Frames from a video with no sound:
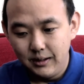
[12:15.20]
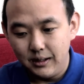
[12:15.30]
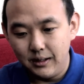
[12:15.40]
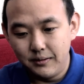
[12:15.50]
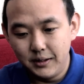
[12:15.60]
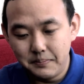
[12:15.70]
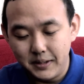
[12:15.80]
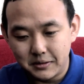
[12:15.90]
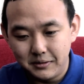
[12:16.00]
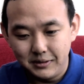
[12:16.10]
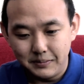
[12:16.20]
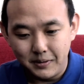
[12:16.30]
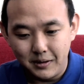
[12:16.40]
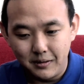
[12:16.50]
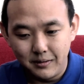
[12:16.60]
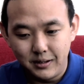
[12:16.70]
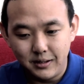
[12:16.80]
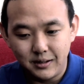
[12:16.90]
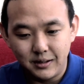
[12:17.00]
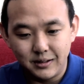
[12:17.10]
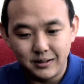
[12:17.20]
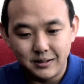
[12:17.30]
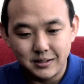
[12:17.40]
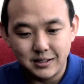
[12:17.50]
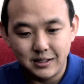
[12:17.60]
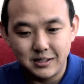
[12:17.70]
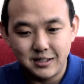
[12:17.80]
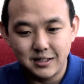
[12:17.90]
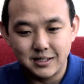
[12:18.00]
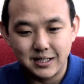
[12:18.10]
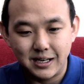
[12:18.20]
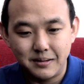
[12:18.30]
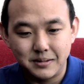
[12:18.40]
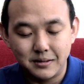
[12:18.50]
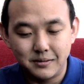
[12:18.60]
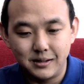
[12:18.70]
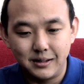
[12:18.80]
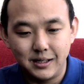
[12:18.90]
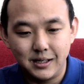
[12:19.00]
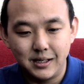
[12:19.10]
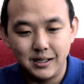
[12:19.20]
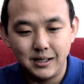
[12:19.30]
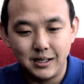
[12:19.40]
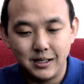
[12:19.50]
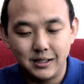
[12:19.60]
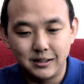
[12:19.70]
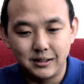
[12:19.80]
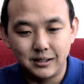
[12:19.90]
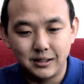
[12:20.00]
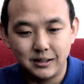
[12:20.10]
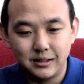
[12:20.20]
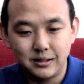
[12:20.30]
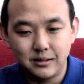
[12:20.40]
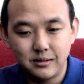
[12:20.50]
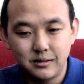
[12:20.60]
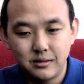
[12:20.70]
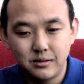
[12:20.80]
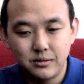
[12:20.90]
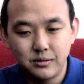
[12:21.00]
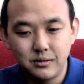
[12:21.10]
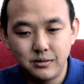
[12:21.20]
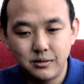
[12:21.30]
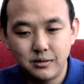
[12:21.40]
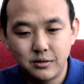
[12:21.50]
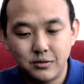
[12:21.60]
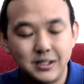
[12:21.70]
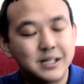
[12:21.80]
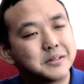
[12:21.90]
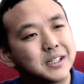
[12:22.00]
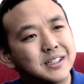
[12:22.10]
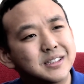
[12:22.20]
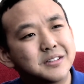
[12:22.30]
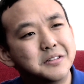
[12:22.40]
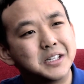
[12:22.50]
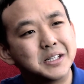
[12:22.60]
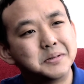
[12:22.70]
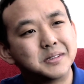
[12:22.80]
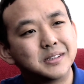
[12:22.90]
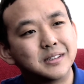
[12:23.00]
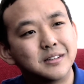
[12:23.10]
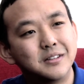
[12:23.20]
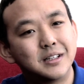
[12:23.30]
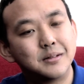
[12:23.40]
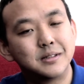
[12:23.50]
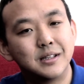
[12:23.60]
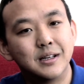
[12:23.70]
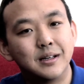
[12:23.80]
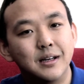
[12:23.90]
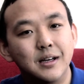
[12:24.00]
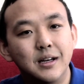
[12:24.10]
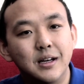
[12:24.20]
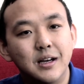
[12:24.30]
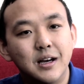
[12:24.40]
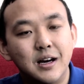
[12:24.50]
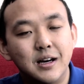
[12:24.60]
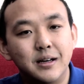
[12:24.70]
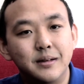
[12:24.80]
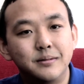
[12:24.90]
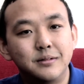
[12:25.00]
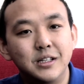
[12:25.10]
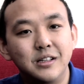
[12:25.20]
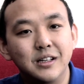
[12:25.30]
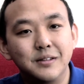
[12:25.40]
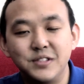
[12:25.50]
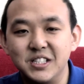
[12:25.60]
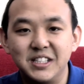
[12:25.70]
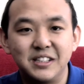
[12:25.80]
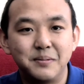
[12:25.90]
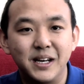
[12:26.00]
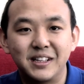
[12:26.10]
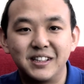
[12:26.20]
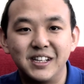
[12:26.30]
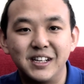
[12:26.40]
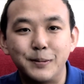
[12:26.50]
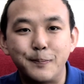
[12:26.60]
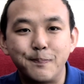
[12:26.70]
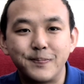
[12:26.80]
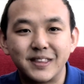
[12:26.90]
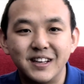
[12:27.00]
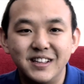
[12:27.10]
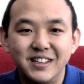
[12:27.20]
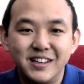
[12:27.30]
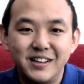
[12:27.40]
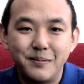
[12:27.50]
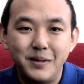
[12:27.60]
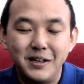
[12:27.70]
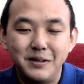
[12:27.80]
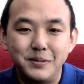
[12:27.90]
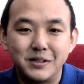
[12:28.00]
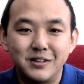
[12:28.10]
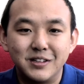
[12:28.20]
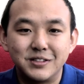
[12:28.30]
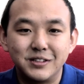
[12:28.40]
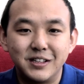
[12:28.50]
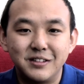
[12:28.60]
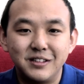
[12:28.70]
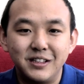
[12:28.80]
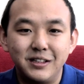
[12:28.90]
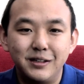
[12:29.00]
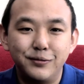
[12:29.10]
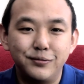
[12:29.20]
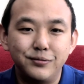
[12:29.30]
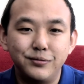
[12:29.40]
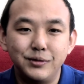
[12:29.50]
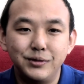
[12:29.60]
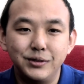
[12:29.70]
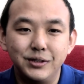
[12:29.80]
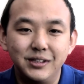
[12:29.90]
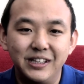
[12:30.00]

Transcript: I went back to Nepal in the 6 years times. I went there at 3 times, I guess. 3 times. Yeah. Really love visiting back there, mainly because you get to eat the food.